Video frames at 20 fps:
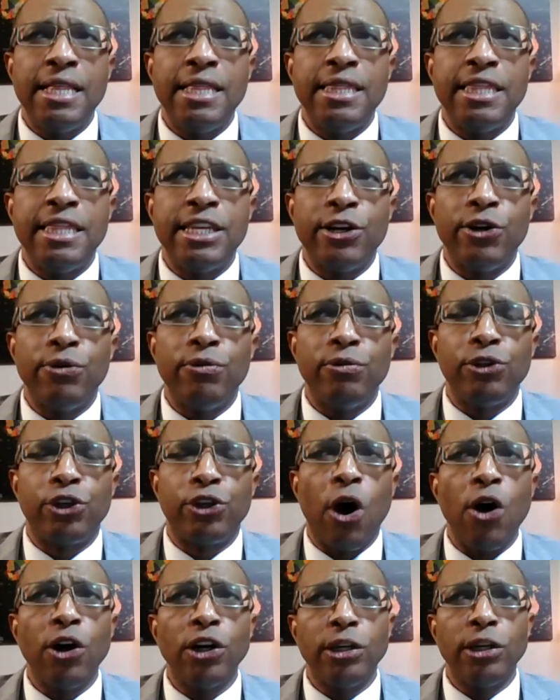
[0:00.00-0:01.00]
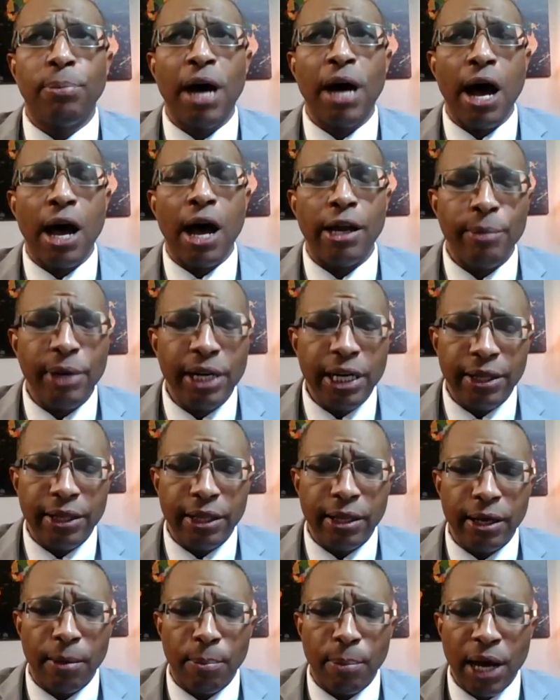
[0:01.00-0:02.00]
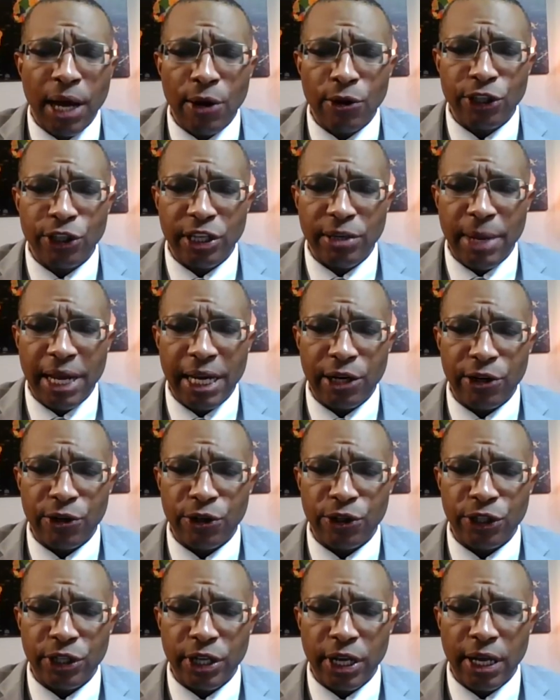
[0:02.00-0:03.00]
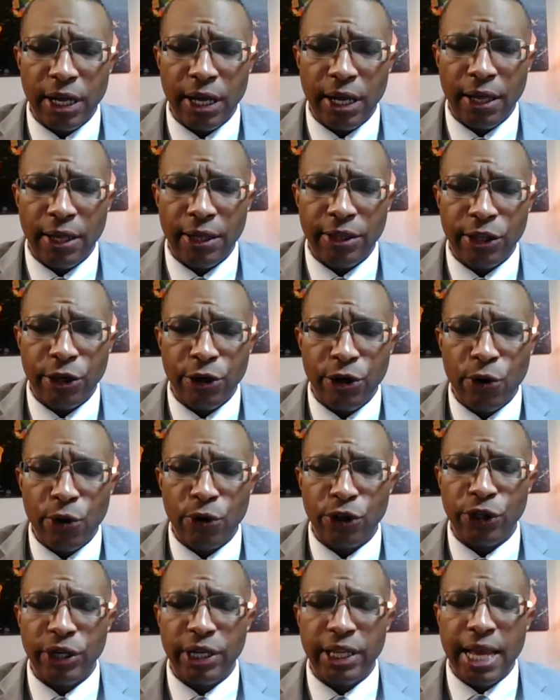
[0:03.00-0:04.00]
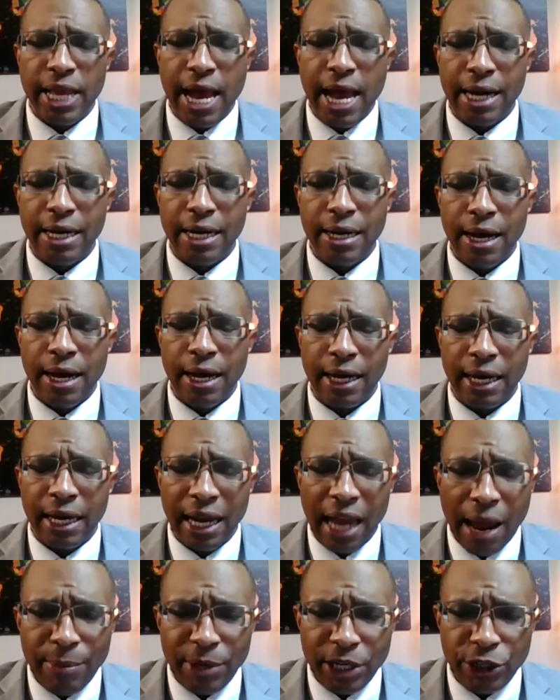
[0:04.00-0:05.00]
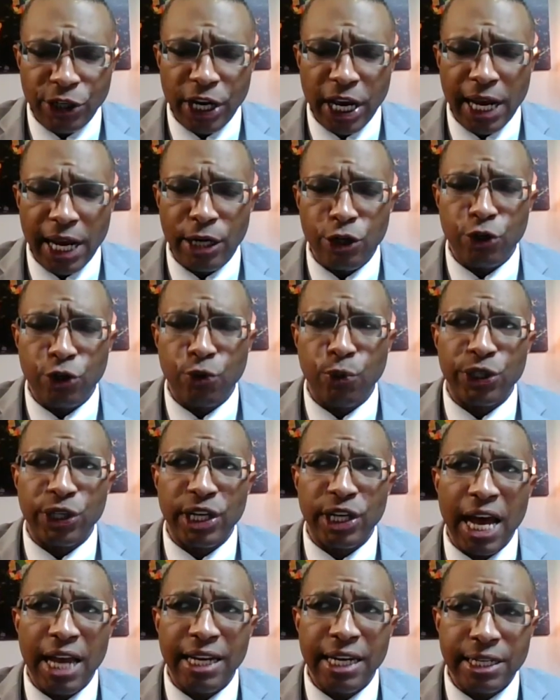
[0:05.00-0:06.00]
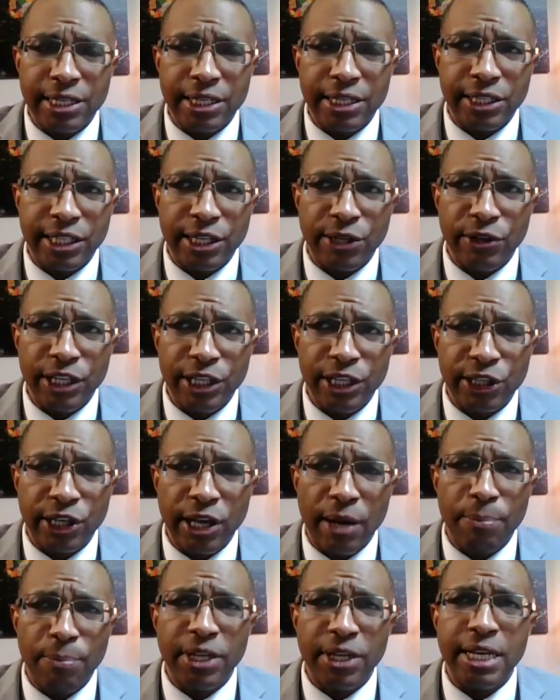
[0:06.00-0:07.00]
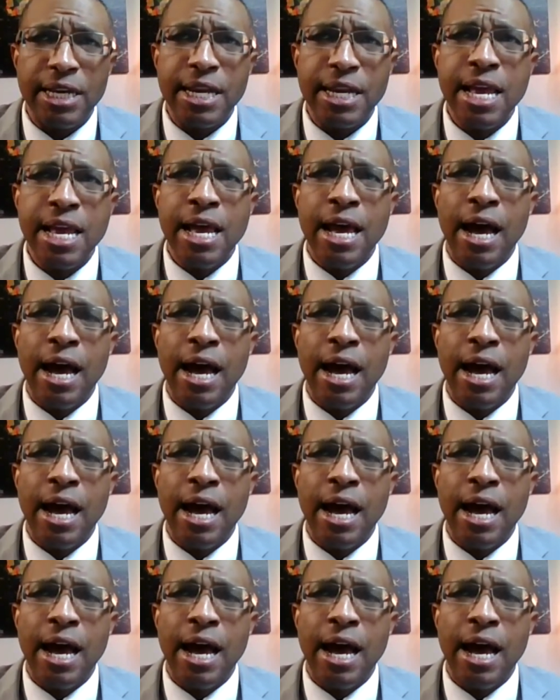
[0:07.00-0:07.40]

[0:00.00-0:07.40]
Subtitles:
there dawned upon many of the policymakers the notion that climate change was not necessarily something